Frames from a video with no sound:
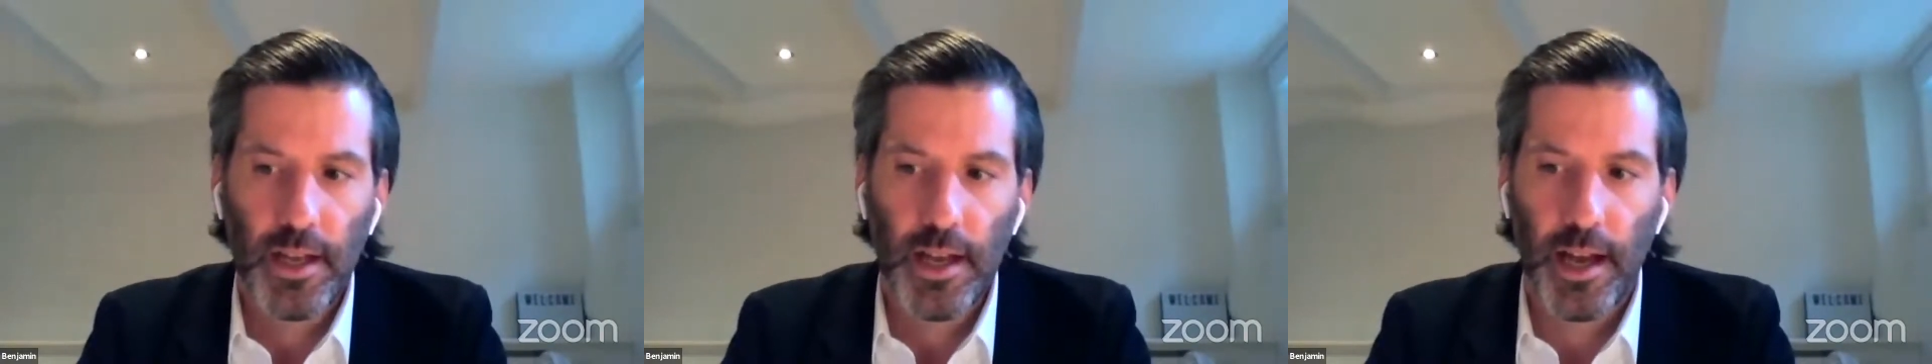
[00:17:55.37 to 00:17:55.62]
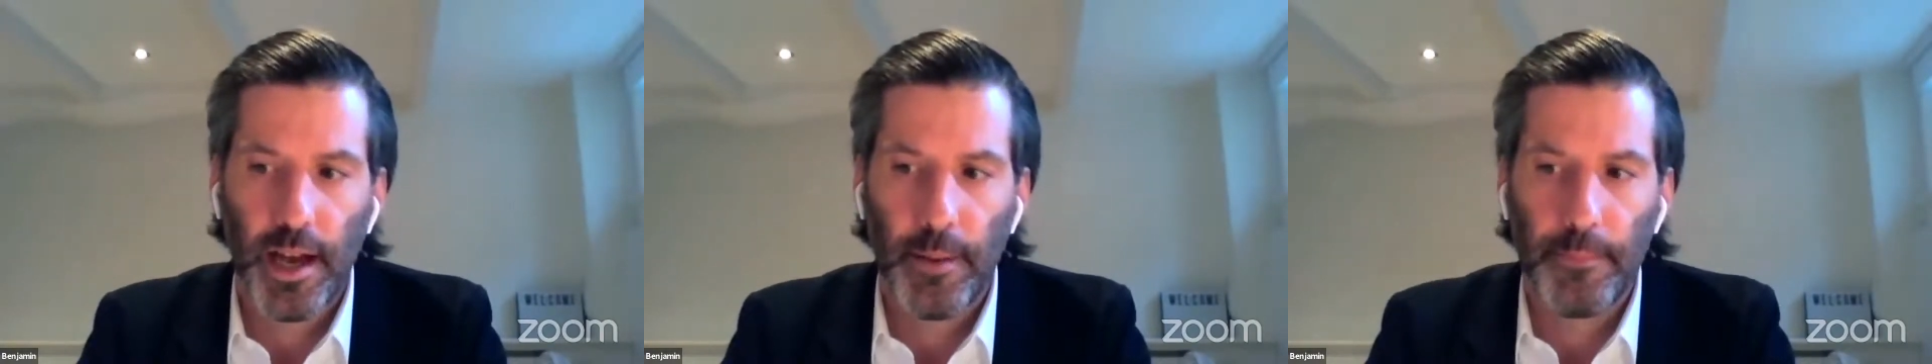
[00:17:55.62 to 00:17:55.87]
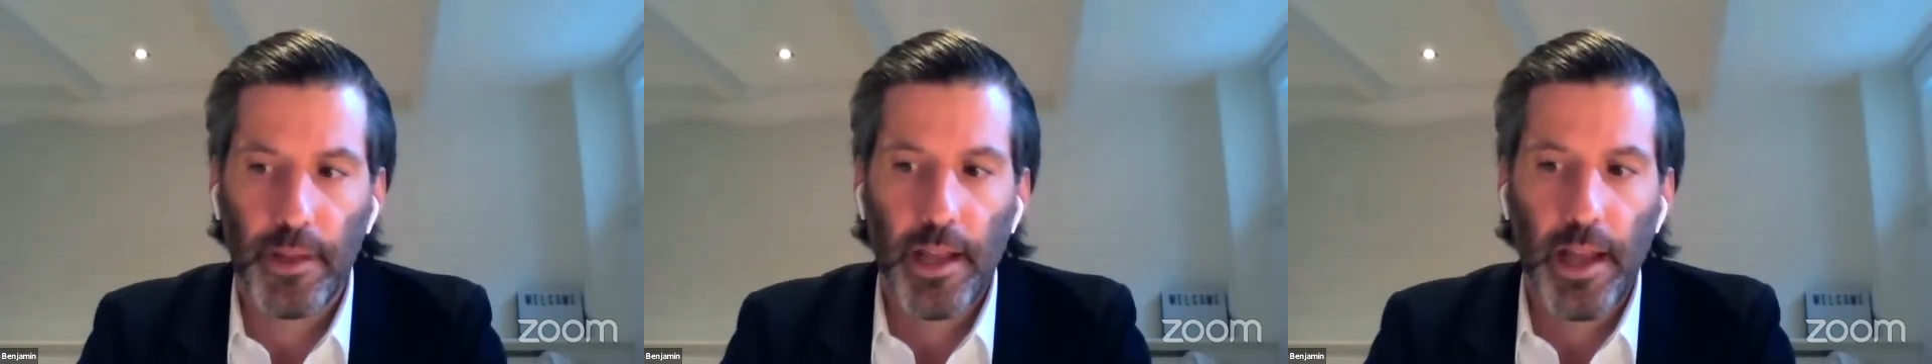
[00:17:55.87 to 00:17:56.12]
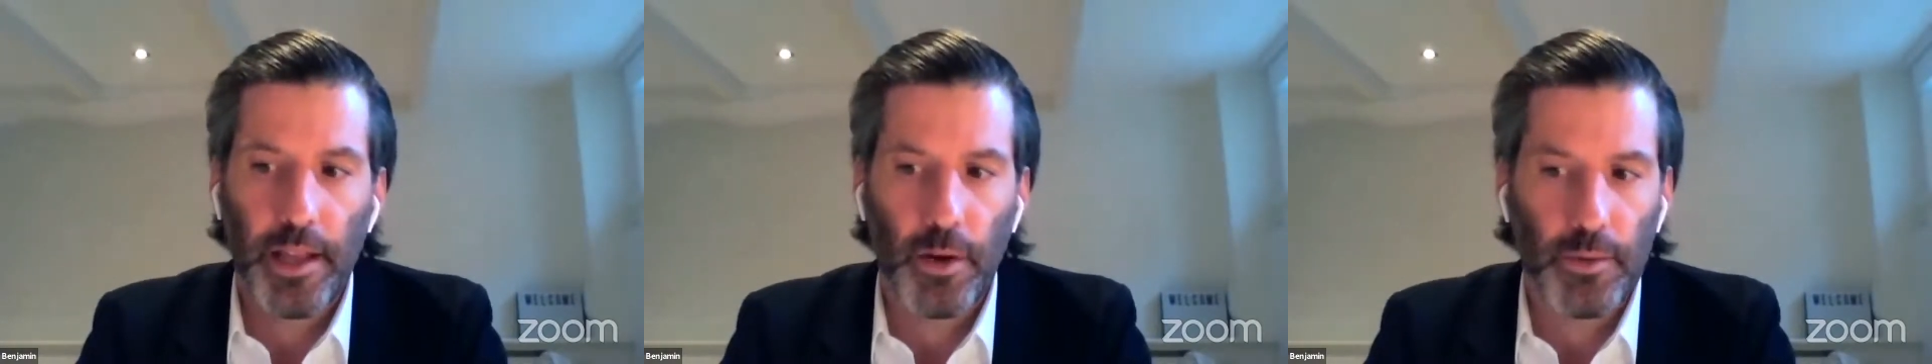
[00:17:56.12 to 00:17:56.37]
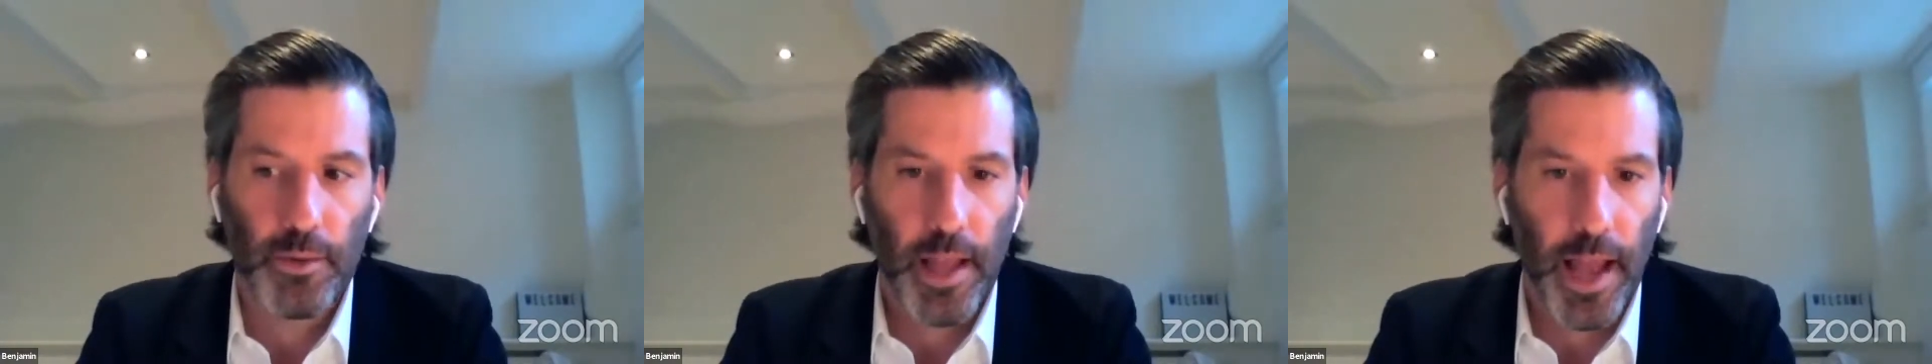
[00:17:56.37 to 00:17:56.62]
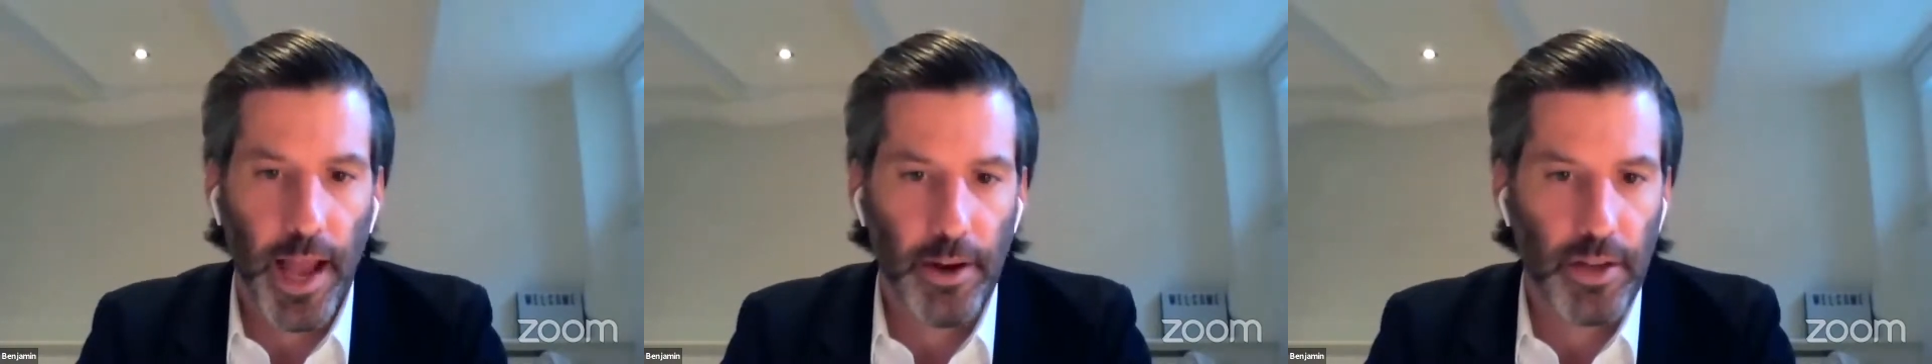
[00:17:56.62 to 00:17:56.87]

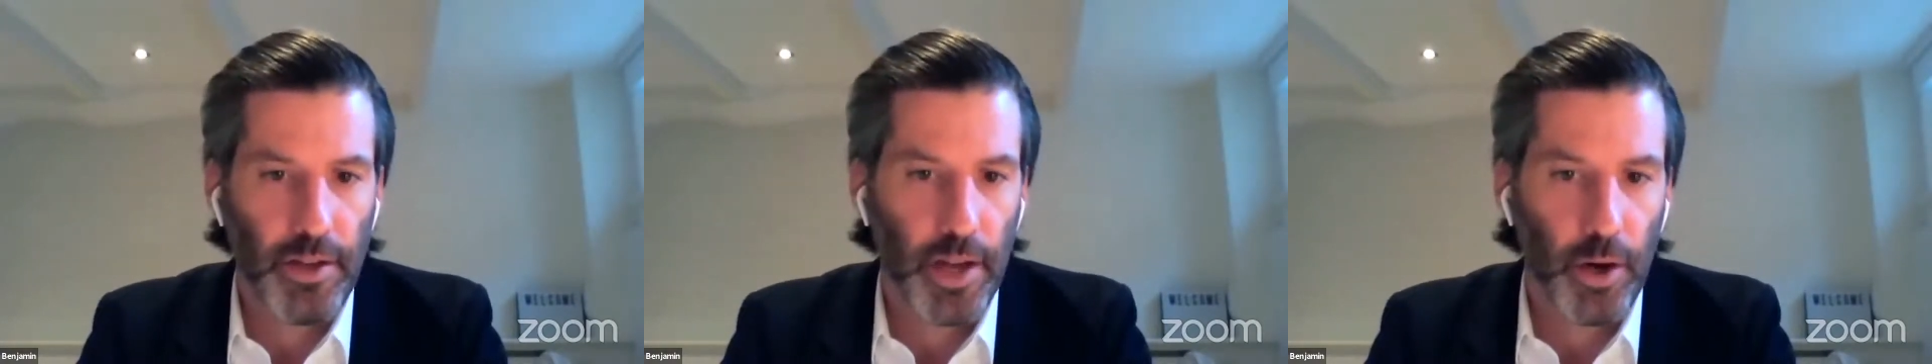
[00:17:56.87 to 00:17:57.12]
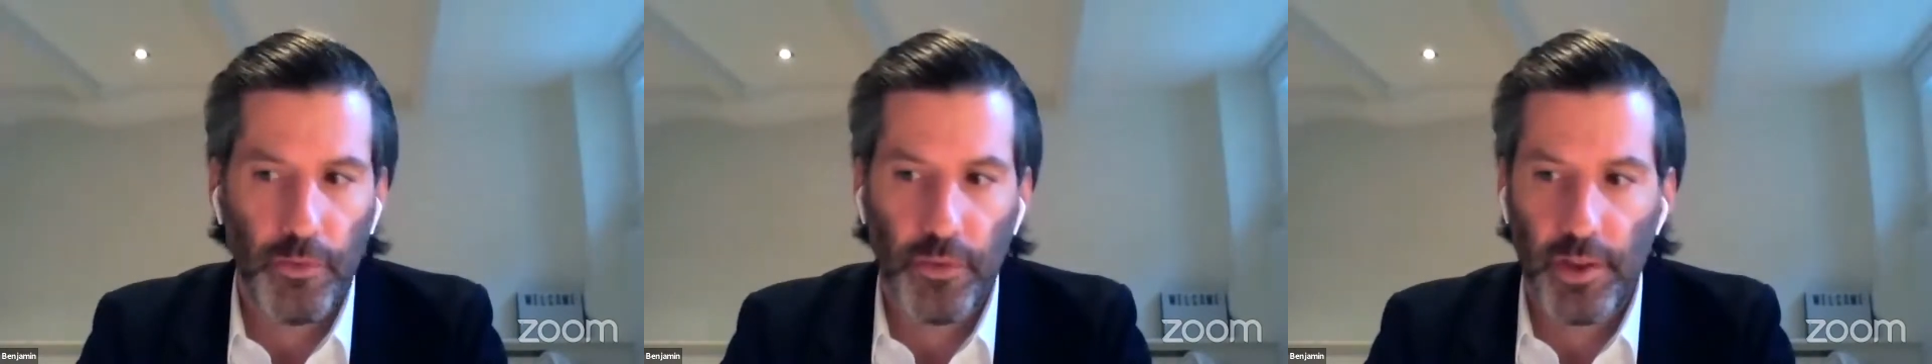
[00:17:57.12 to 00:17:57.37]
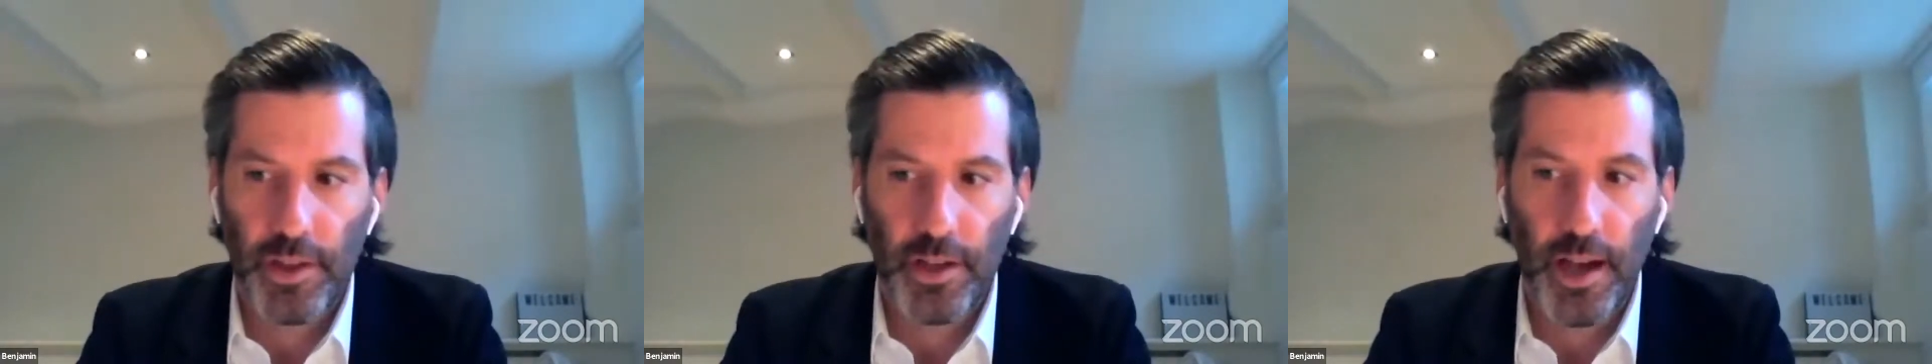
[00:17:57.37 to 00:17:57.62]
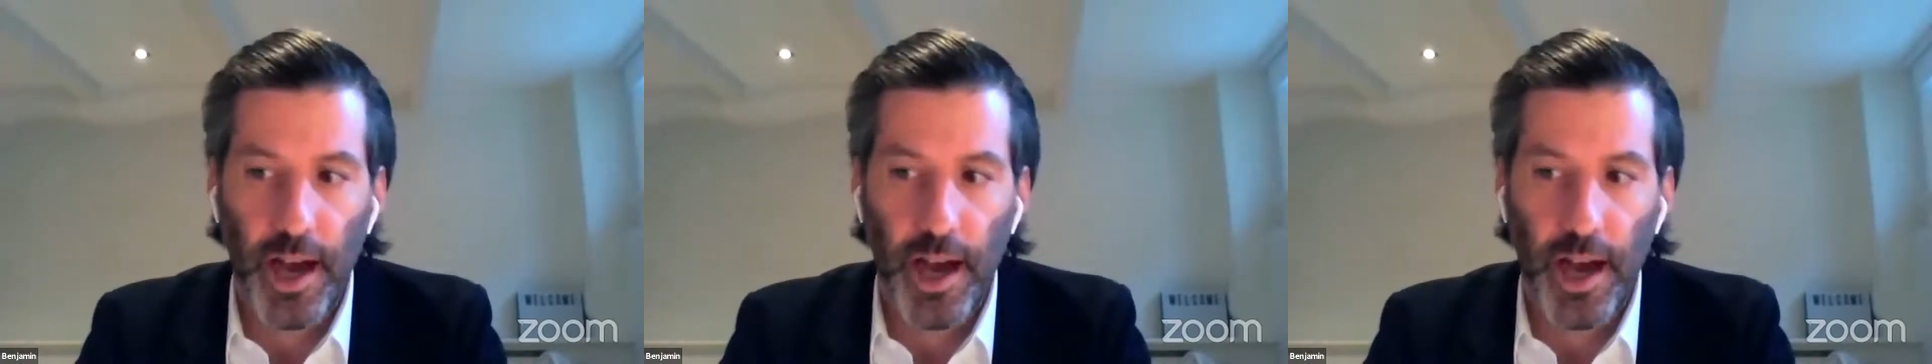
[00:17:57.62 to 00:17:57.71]
How do you get over the